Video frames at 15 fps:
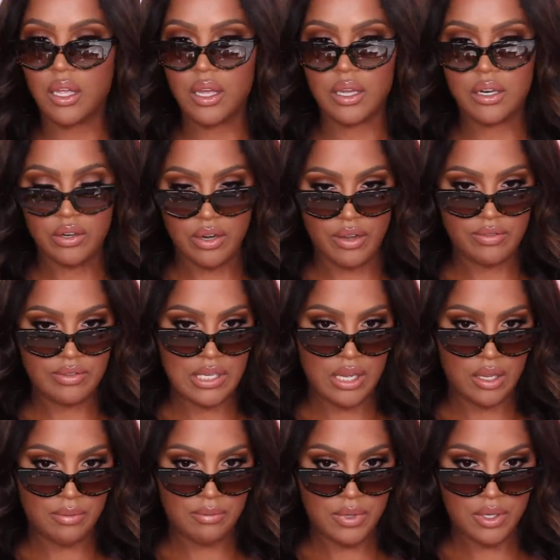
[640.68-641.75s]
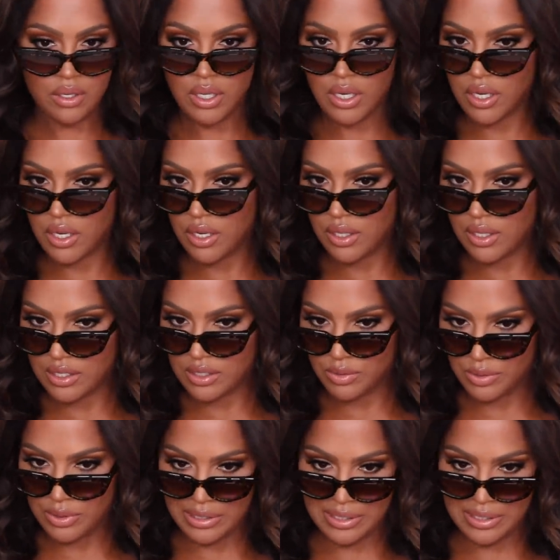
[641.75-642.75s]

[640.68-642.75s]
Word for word: I don't have time, okay? That's what...